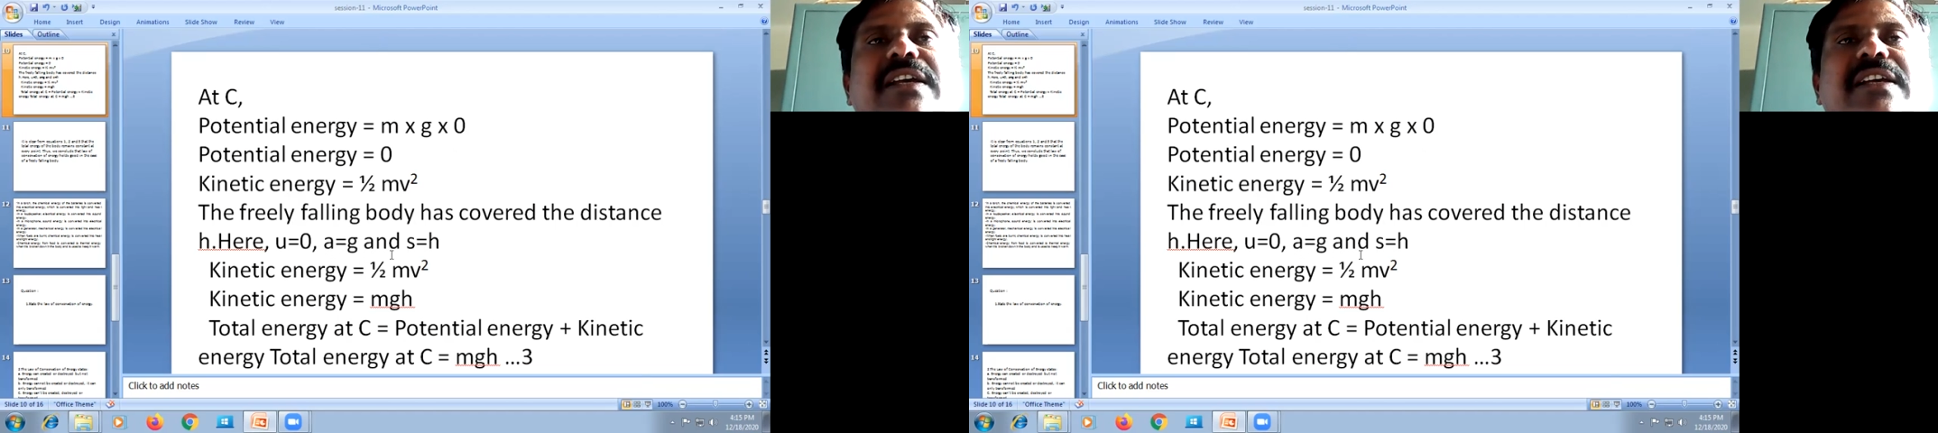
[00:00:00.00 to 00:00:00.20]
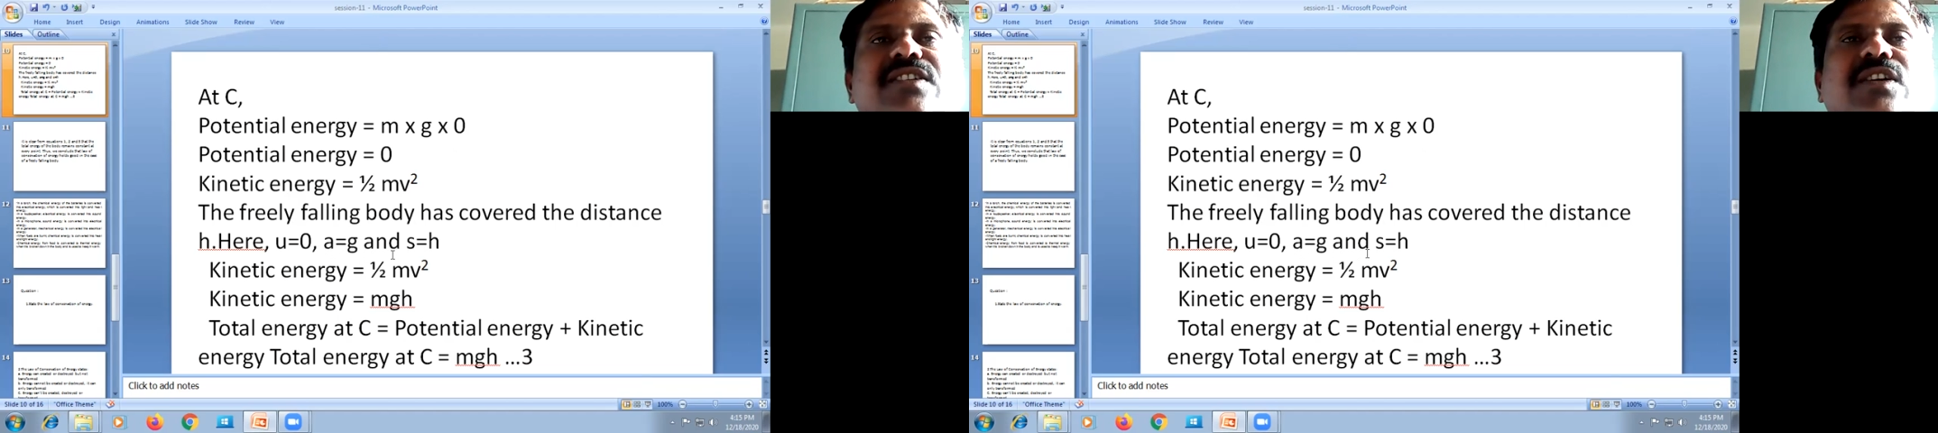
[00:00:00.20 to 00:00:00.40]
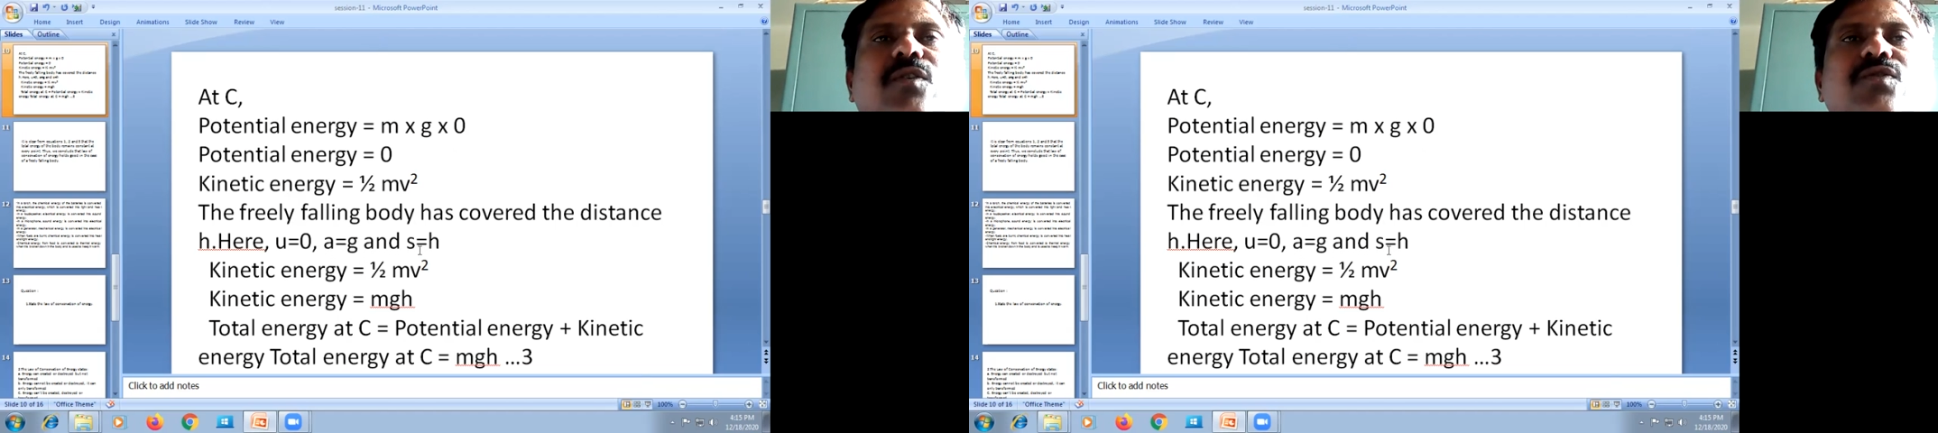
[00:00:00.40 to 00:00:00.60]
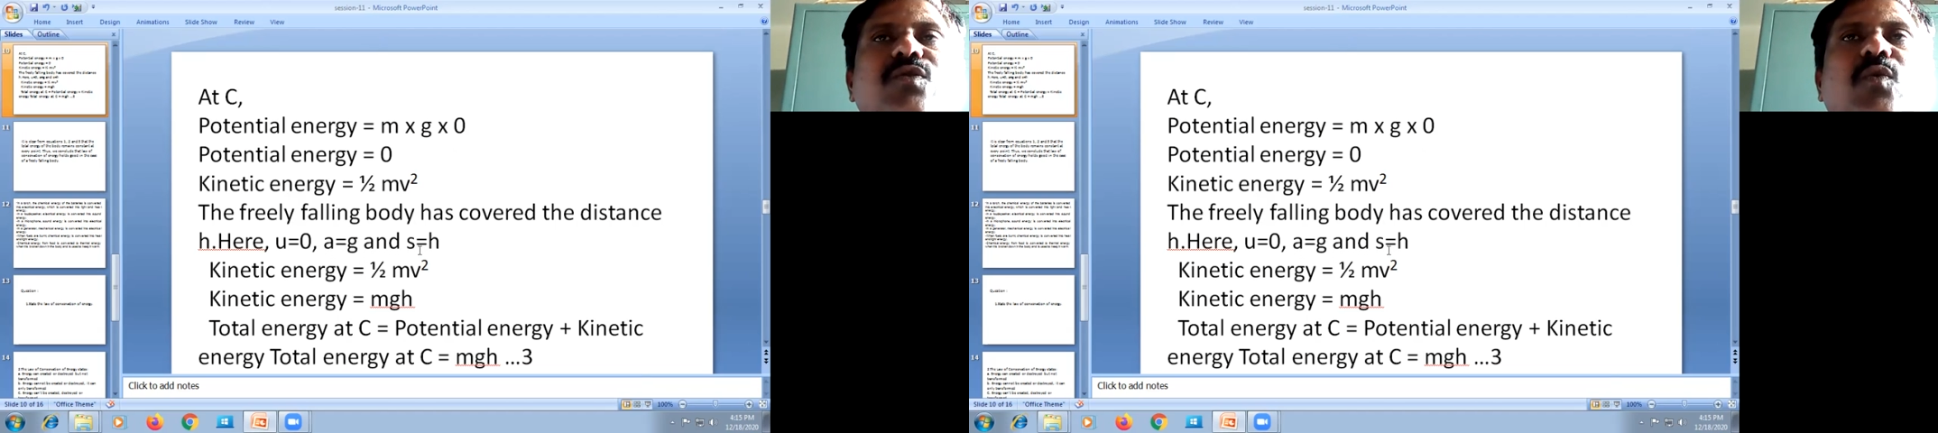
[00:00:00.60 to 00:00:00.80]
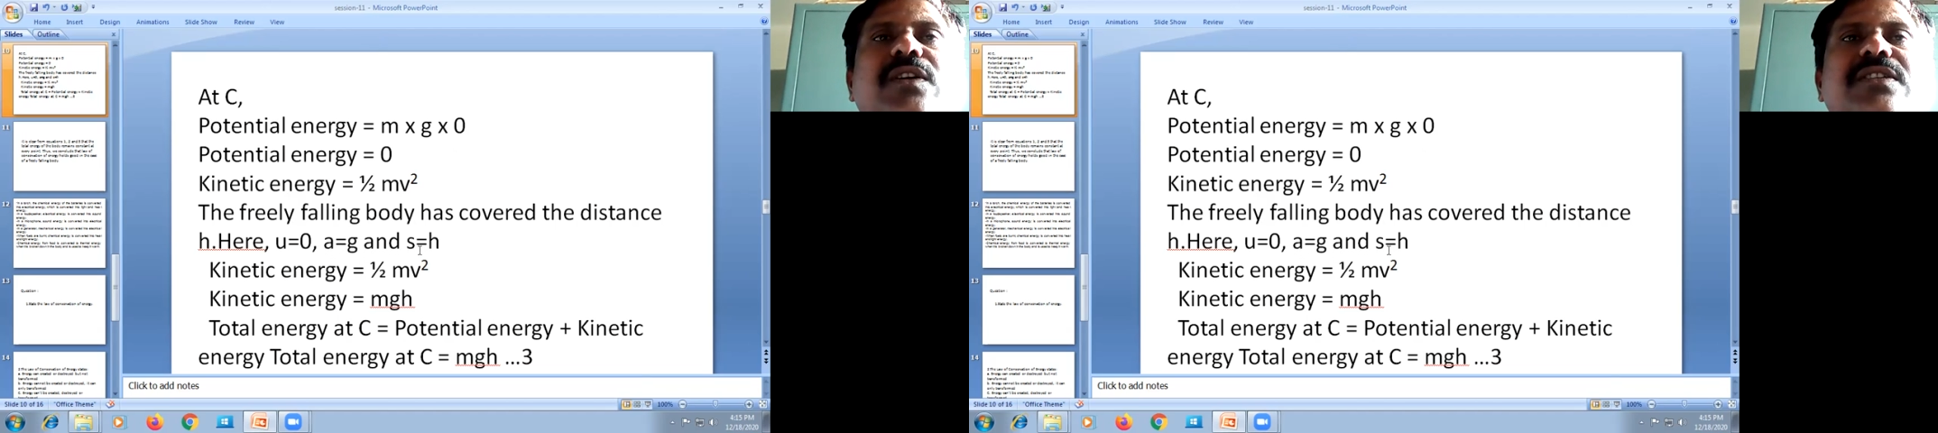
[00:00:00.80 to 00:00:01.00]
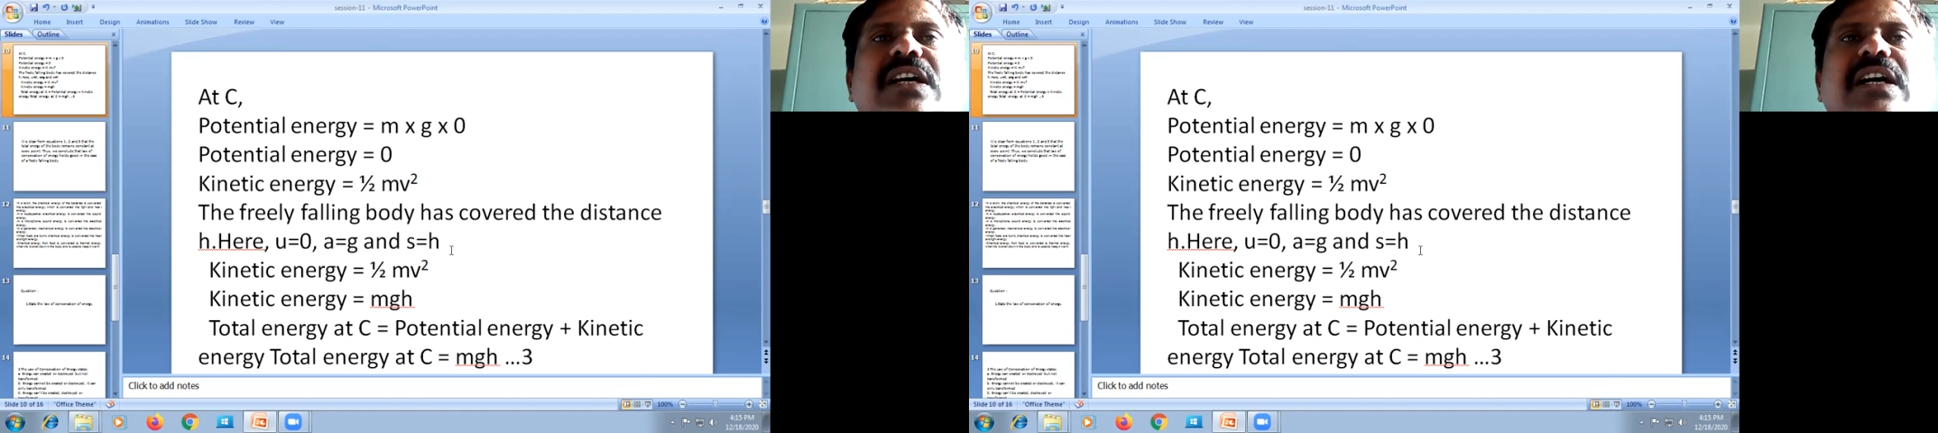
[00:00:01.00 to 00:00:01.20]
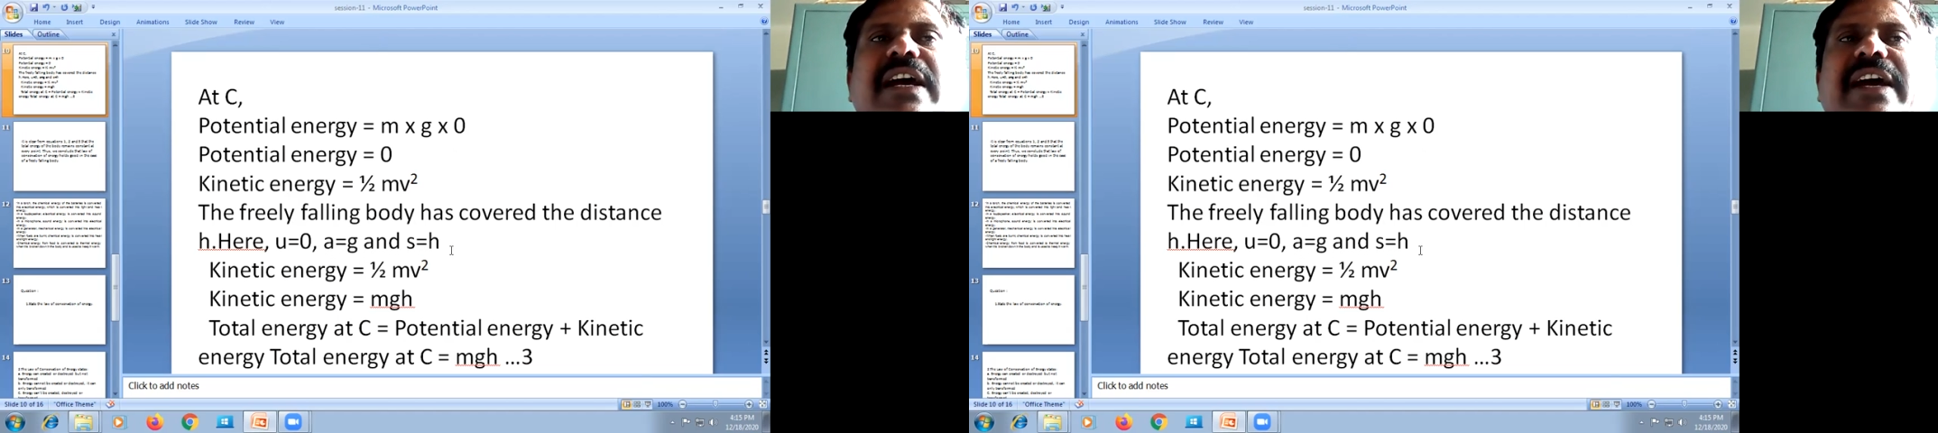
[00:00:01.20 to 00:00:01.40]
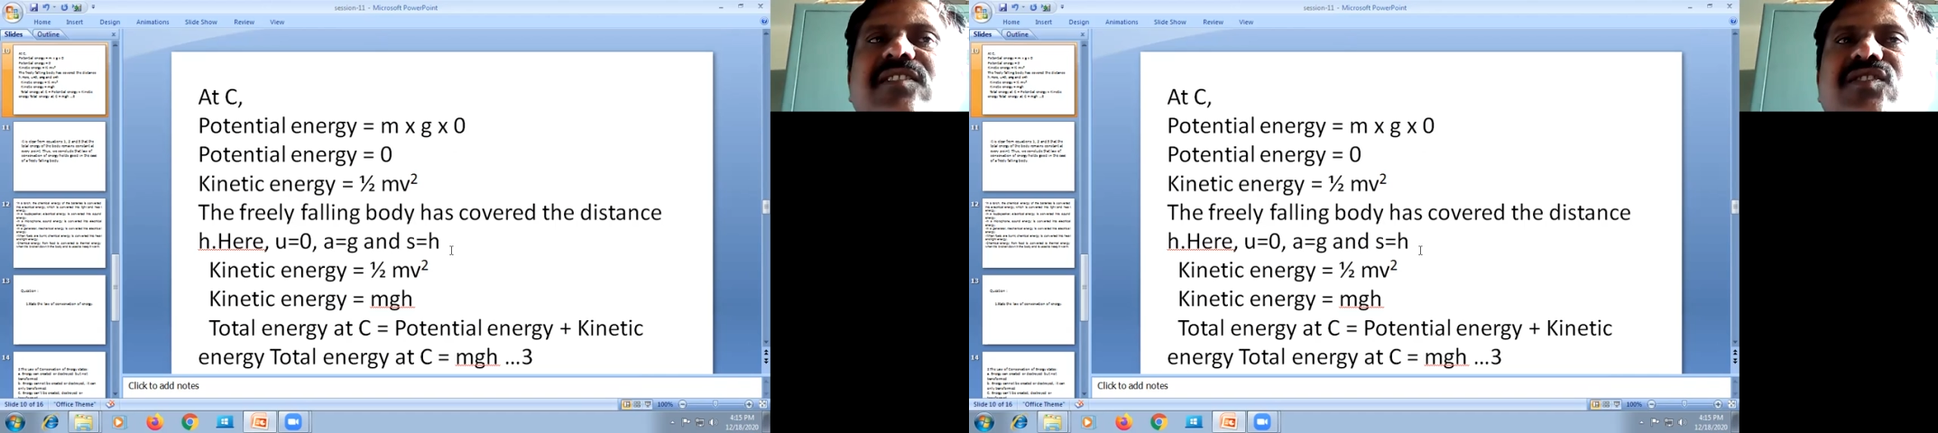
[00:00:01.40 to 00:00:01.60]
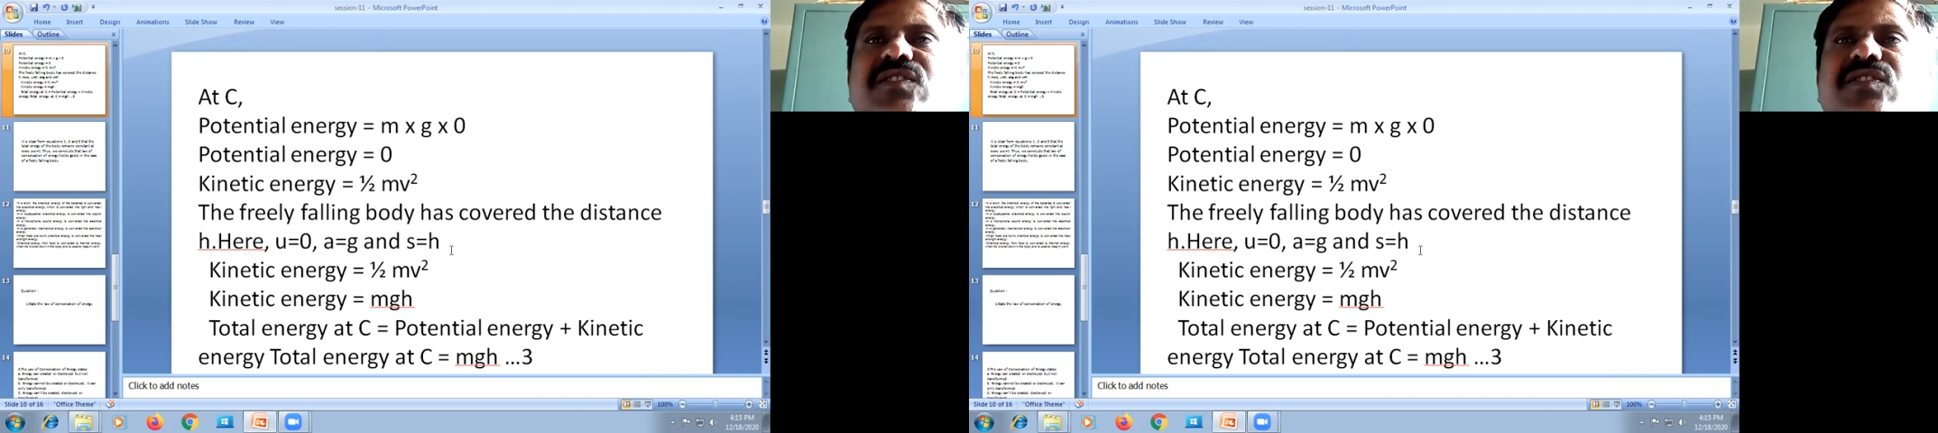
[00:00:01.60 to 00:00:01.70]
S equals to what? H.